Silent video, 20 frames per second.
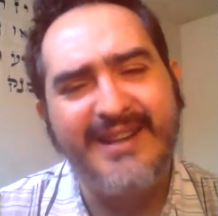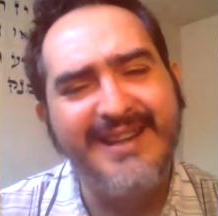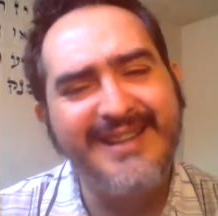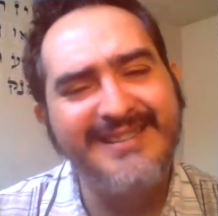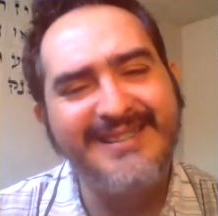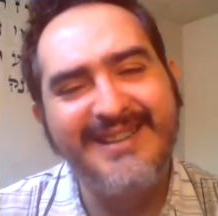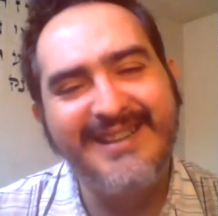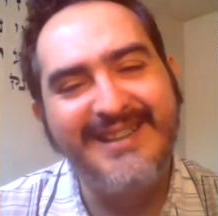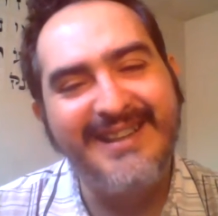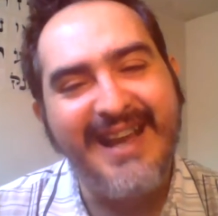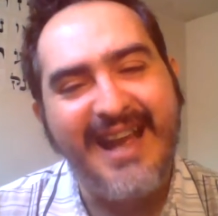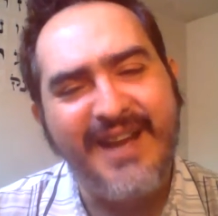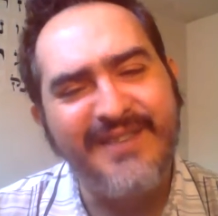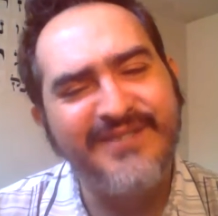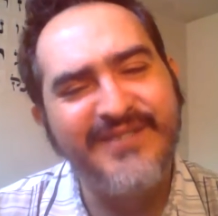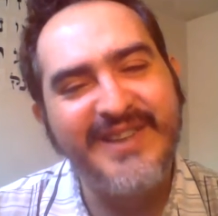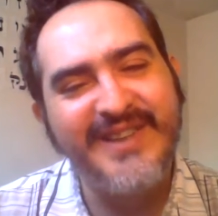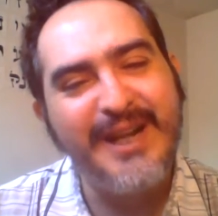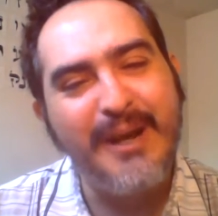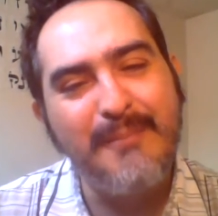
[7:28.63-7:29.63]
Isn't it
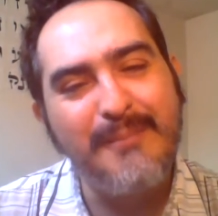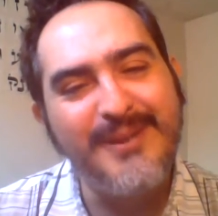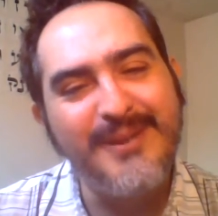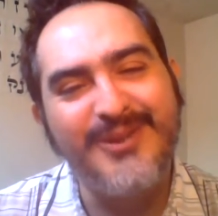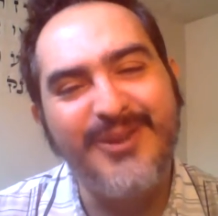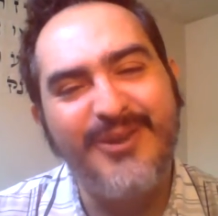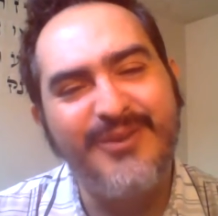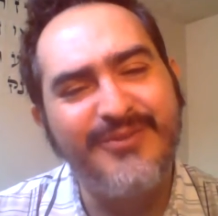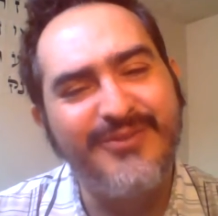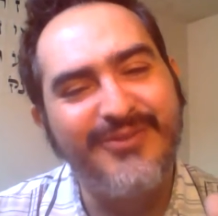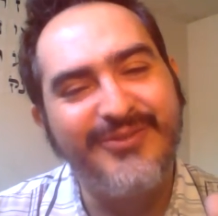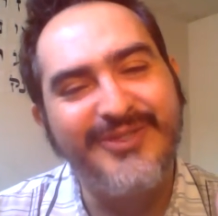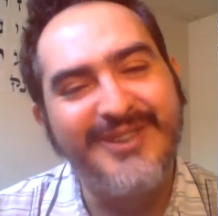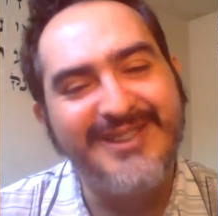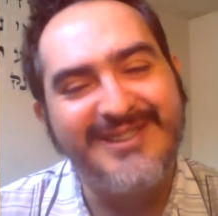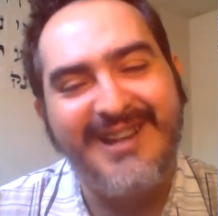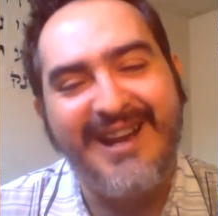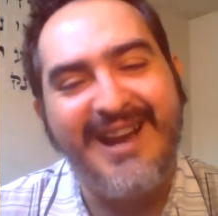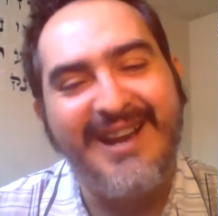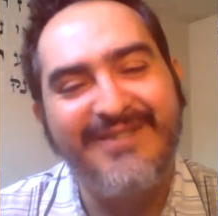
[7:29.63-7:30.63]
every episode
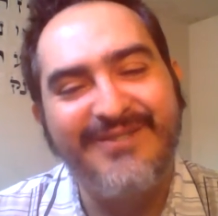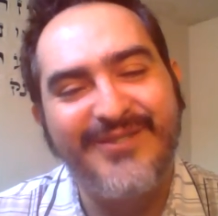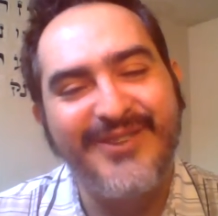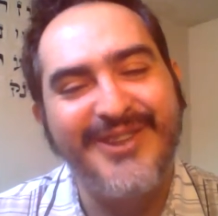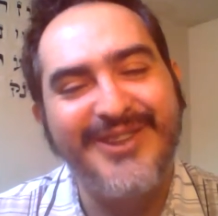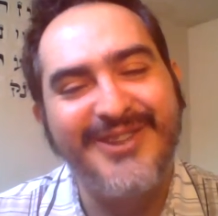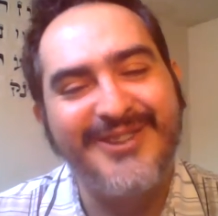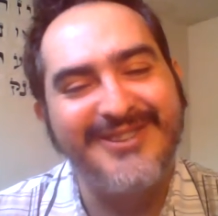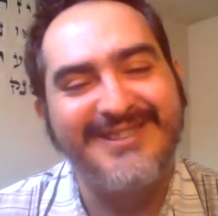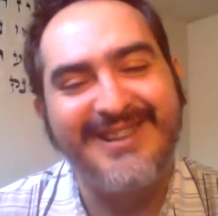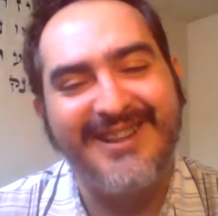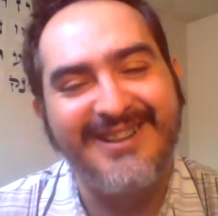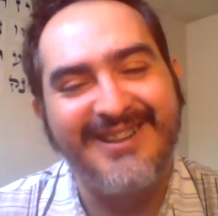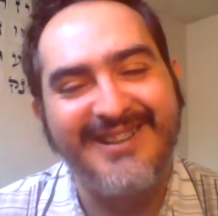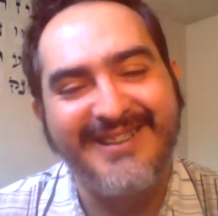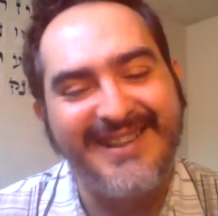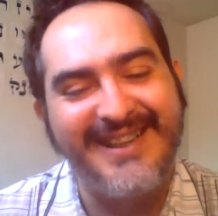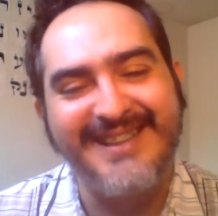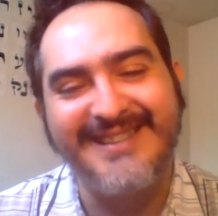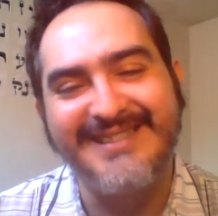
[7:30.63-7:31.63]
the time for you to
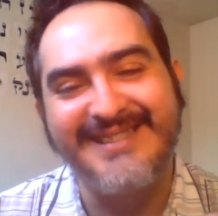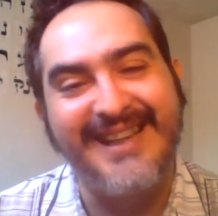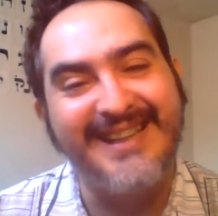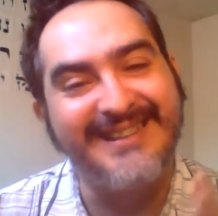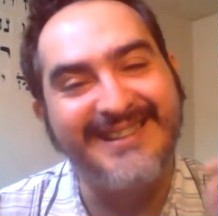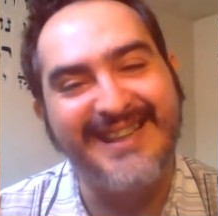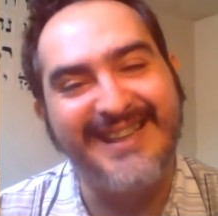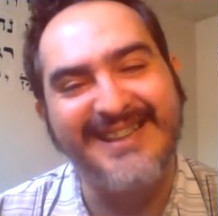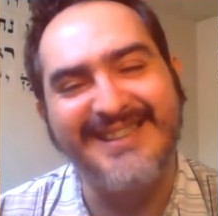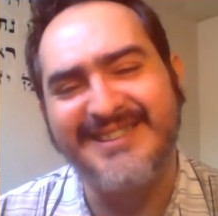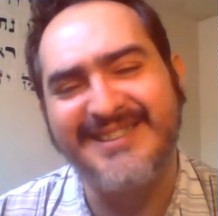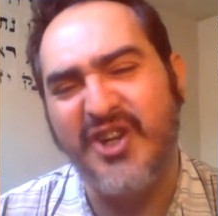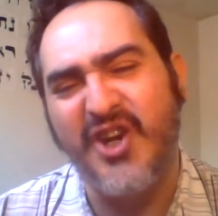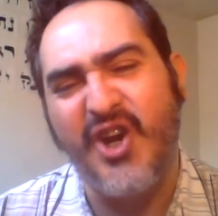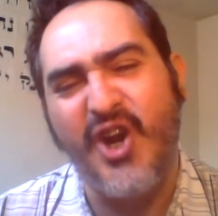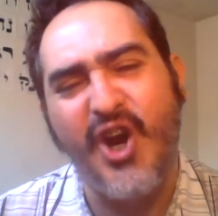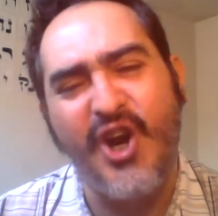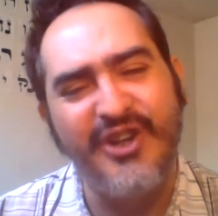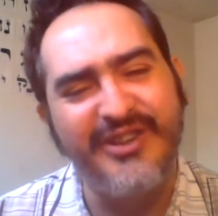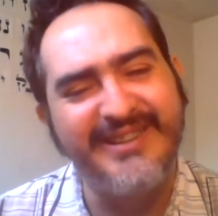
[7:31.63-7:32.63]
settle things, and things,
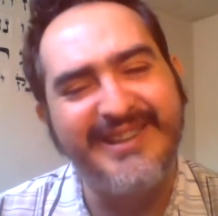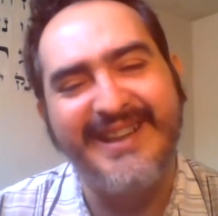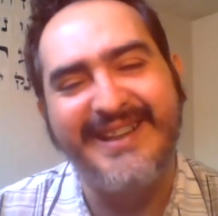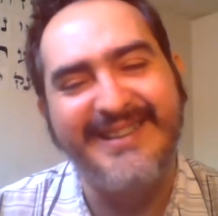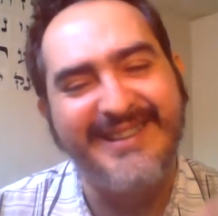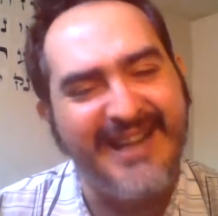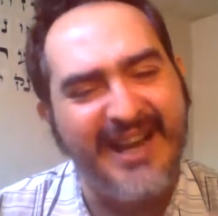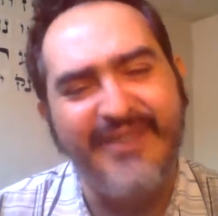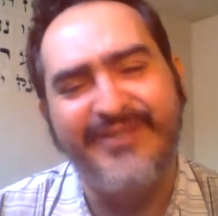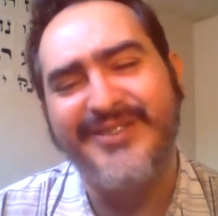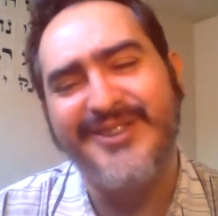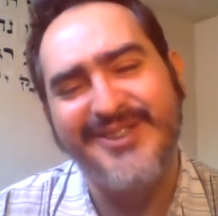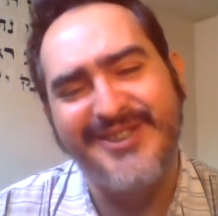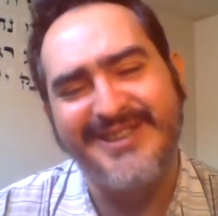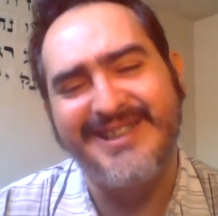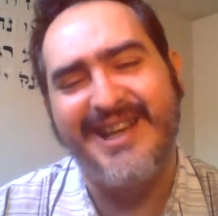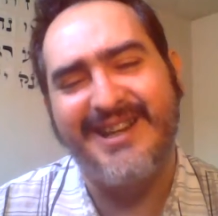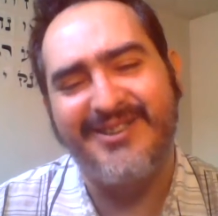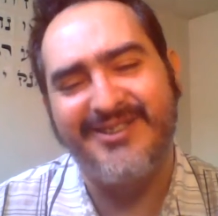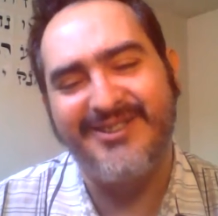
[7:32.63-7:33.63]
aren't they never
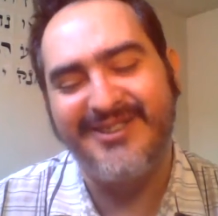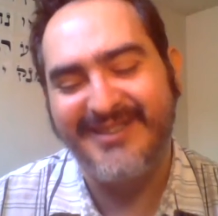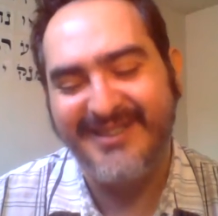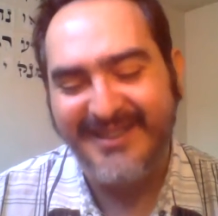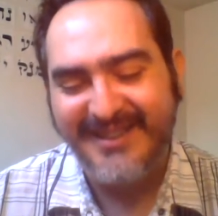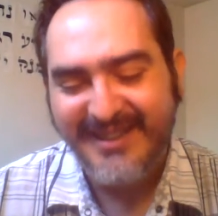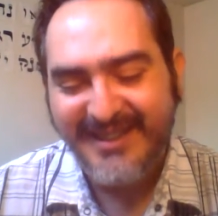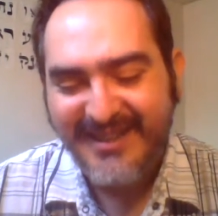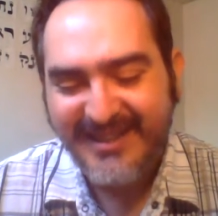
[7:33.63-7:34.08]
settled?